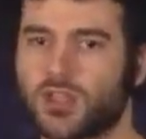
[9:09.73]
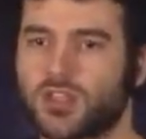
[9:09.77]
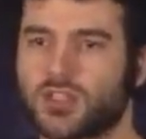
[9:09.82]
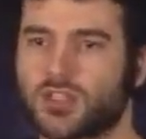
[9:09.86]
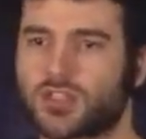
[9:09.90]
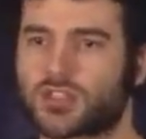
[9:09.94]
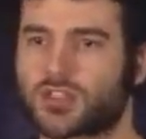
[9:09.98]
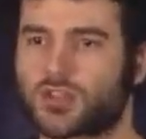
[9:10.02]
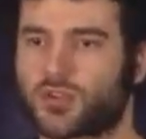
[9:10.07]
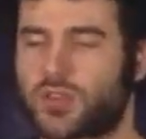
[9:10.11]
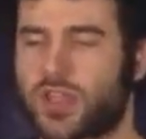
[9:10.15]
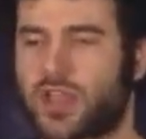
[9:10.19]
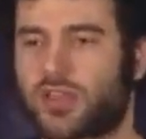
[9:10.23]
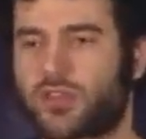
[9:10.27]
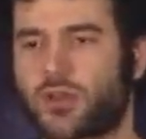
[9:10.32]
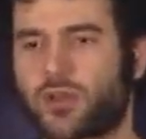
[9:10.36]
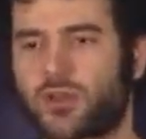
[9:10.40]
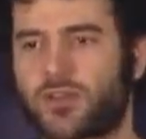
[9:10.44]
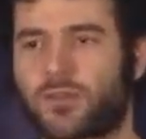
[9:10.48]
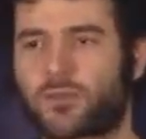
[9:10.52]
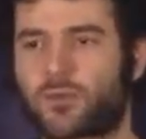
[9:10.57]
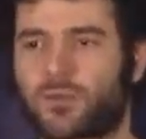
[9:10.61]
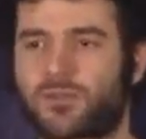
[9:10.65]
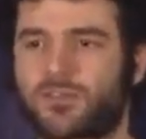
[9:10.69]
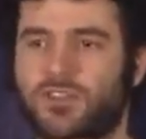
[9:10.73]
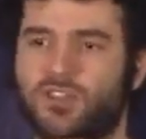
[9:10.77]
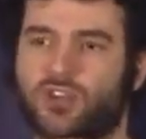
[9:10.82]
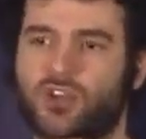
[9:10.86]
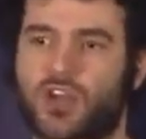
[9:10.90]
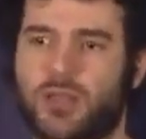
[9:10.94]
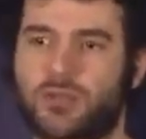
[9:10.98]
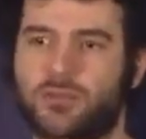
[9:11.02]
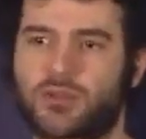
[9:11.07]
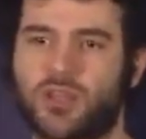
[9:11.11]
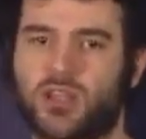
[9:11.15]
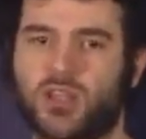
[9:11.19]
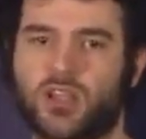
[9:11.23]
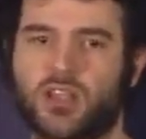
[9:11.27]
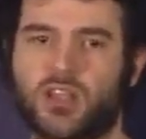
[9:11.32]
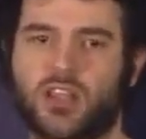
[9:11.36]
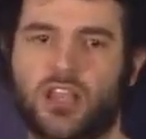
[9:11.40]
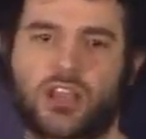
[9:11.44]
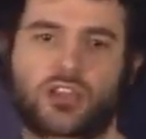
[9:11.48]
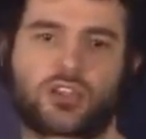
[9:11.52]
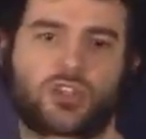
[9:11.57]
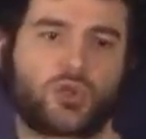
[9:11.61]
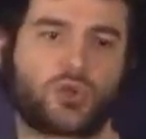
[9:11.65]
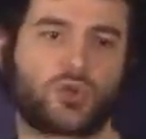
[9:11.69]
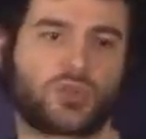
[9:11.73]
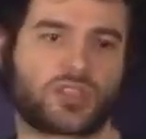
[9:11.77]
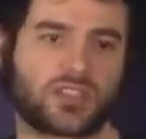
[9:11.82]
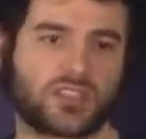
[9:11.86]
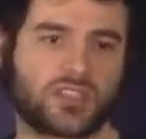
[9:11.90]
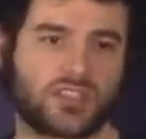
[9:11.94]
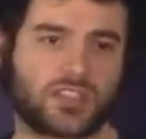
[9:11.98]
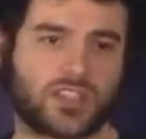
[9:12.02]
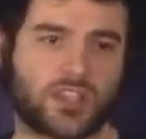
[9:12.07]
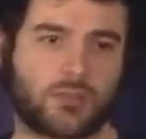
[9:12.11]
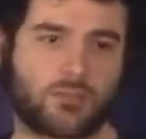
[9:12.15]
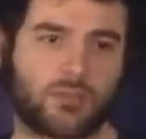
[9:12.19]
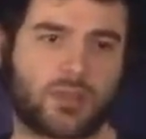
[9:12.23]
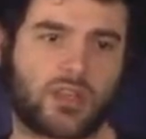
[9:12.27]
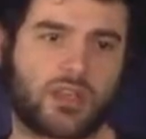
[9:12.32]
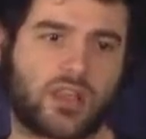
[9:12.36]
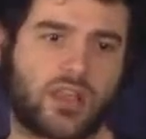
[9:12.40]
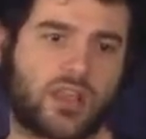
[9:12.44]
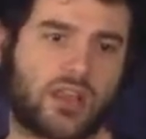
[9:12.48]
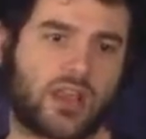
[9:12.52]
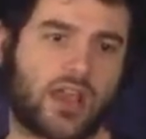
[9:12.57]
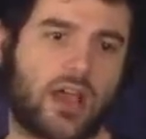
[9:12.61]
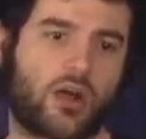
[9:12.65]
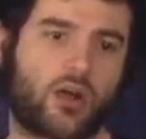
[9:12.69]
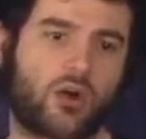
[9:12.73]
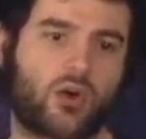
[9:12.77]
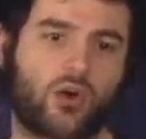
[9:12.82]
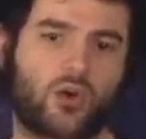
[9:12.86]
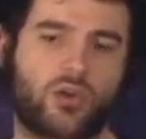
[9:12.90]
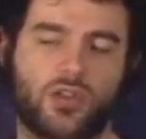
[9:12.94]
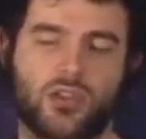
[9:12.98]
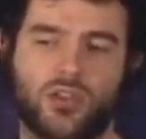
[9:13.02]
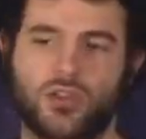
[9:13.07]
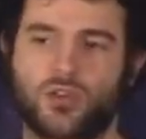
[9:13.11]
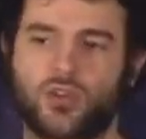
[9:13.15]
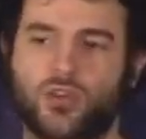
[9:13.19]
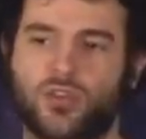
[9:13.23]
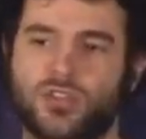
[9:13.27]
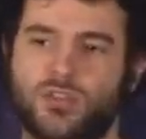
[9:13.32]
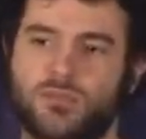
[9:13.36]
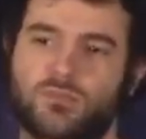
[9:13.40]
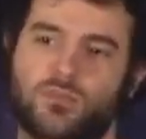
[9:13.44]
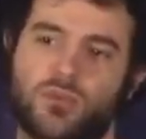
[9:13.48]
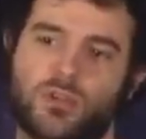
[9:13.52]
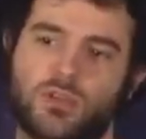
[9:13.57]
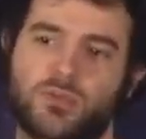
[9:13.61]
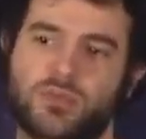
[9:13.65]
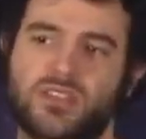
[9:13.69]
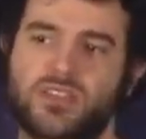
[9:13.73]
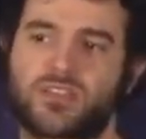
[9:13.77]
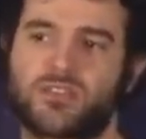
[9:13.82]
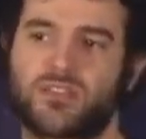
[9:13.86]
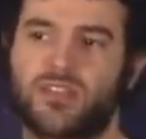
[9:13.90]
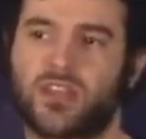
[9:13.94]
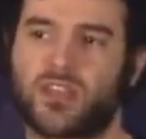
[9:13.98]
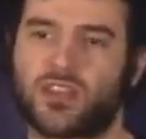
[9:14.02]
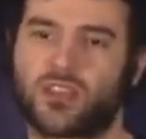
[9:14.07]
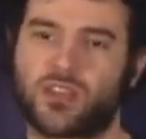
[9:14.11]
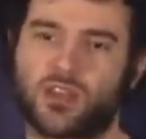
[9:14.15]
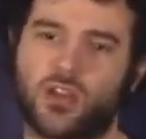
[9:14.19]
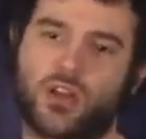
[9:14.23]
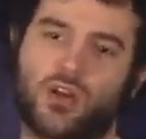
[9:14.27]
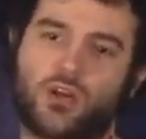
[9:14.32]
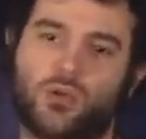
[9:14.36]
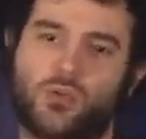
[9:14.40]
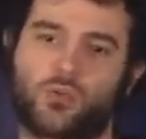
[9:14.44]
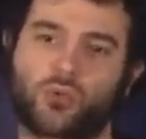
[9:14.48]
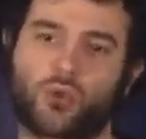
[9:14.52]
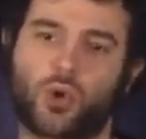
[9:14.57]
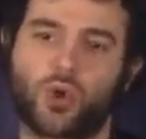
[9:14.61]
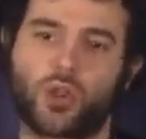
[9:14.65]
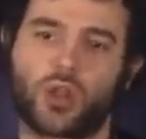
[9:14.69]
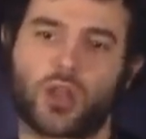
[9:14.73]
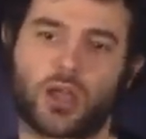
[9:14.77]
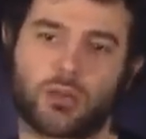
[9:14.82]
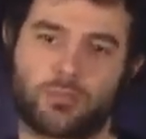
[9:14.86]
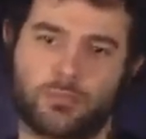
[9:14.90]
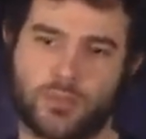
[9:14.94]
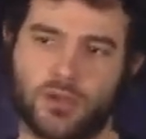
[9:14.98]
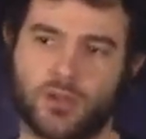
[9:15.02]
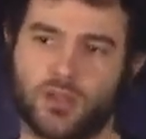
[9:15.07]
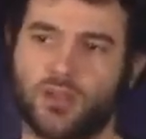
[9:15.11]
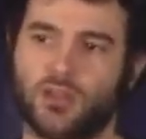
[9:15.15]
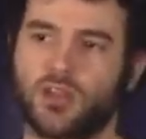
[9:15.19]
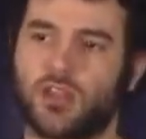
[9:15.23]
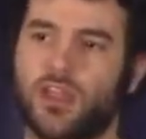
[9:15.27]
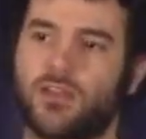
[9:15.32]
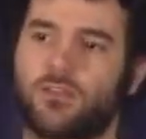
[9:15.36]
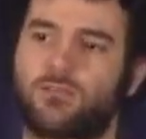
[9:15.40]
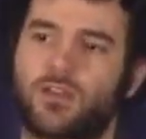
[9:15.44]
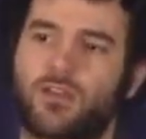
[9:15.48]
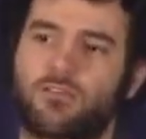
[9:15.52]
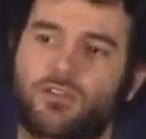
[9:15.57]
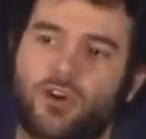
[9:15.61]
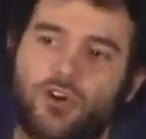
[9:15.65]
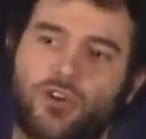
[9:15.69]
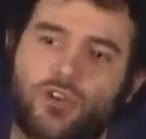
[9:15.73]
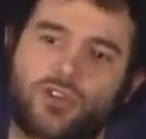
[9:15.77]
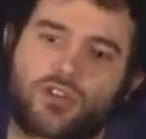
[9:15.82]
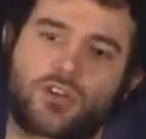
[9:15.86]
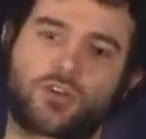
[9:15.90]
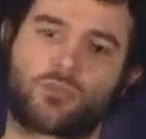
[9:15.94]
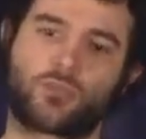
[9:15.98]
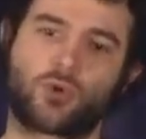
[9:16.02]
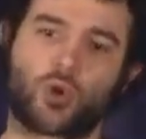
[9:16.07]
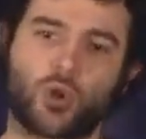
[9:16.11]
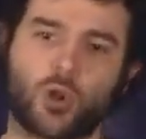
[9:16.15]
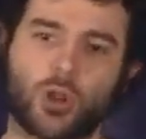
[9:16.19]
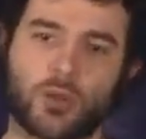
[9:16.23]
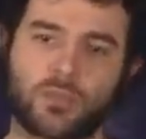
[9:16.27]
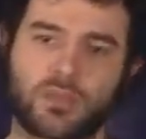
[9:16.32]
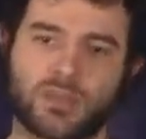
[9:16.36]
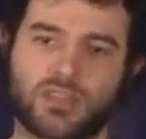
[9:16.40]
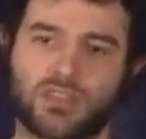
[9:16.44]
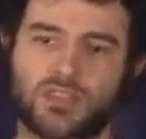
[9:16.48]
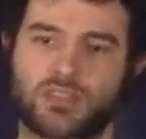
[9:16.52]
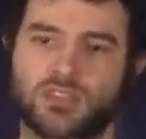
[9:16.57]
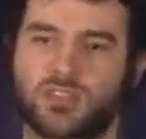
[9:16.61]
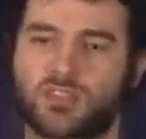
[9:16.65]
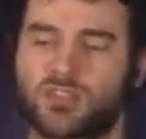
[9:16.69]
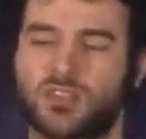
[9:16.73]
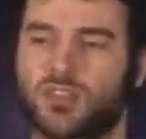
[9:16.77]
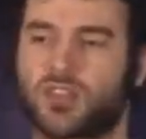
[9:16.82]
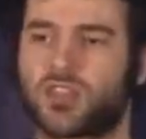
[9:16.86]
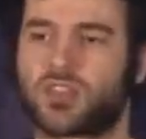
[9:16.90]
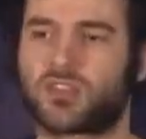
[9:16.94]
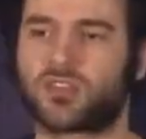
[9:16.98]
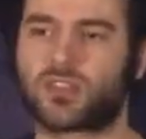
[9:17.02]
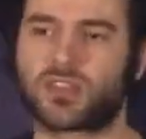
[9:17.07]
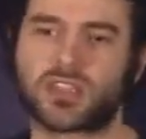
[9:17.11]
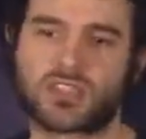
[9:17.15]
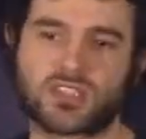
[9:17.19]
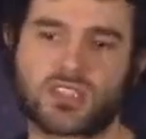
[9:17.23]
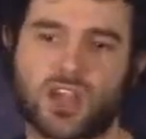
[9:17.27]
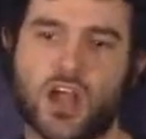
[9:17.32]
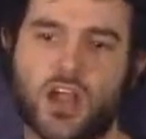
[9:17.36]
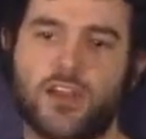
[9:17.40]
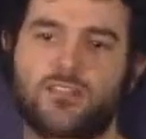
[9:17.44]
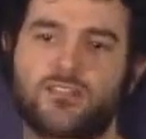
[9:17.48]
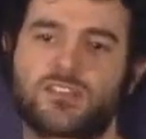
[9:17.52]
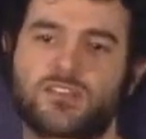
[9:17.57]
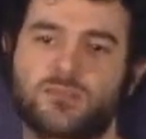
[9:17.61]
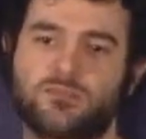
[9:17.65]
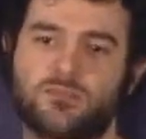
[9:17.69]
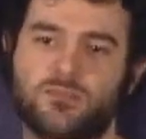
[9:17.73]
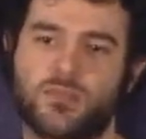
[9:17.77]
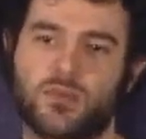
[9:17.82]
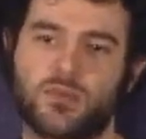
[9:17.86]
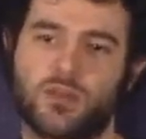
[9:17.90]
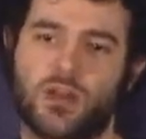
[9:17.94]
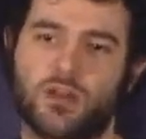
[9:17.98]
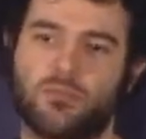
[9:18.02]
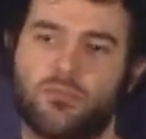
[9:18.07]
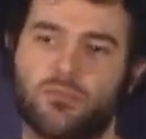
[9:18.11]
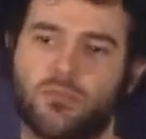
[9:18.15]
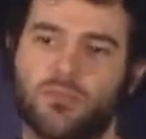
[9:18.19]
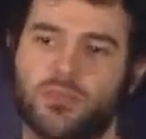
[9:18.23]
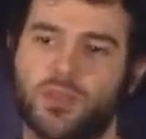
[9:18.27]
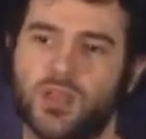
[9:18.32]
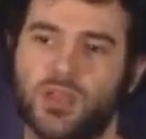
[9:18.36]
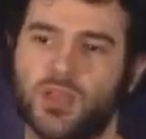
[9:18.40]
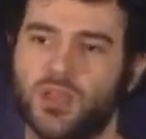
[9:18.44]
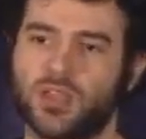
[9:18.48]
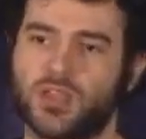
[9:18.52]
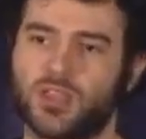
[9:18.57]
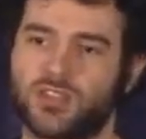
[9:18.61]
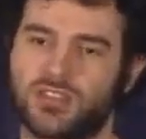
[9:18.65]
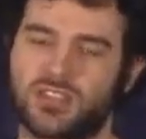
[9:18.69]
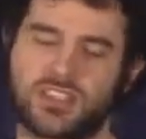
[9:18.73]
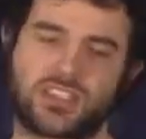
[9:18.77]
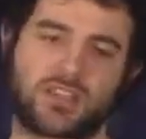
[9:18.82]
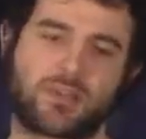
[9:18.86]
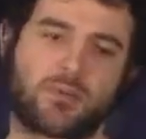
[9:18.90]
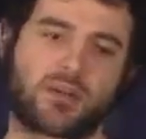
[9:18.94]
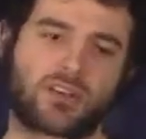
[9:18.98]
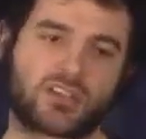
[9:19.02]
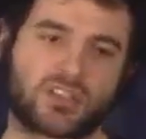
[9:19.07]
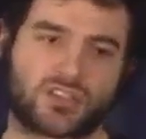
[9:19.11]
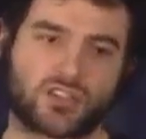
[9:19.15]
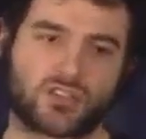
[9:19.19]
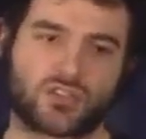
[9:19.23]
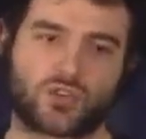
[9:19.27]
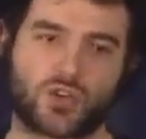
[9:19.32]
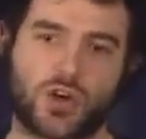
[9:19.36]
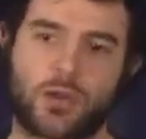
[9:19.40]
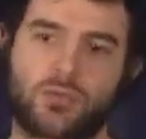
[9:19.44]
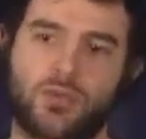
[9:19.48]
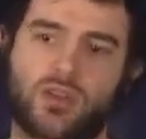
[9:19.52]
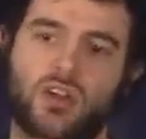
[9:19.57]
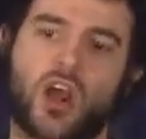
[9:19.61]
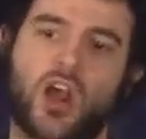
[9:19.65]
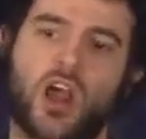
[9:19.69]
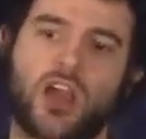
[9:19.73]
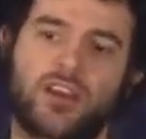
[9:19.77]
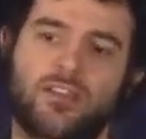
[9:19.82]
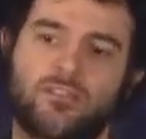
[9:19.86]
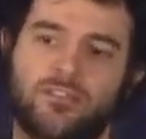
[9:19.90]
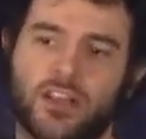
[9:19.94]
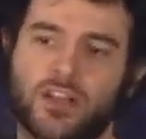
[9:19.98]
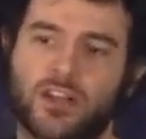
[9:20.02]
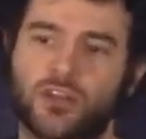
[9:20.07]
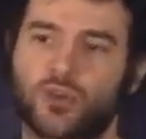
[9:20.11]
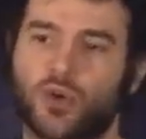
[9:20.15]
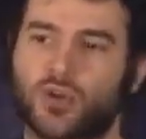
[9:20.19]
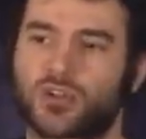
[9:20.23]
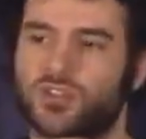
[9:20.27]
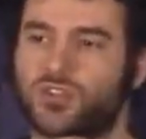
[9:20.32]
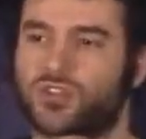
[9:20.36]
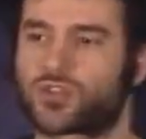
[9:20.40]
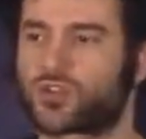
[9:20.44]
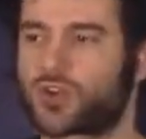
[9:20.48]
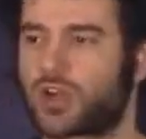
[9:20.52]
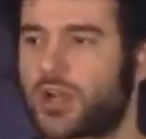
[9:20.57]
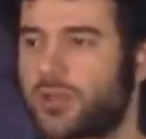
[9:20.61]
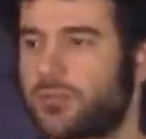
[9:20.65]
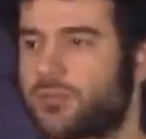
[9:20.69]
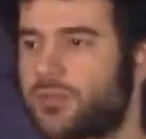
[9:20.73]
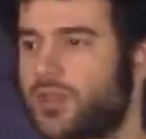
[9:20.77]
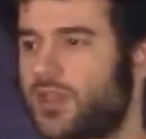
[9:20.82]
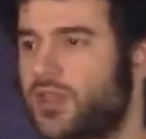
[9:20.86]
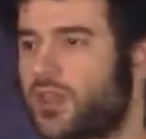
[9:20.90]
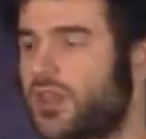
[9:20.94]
So now that we've described a uh, layer two system and, and how, you know, more specifically, uh, up if you ever heard the term roll-up, this is the, this kind of um, system I just described, the kind of layer two I described.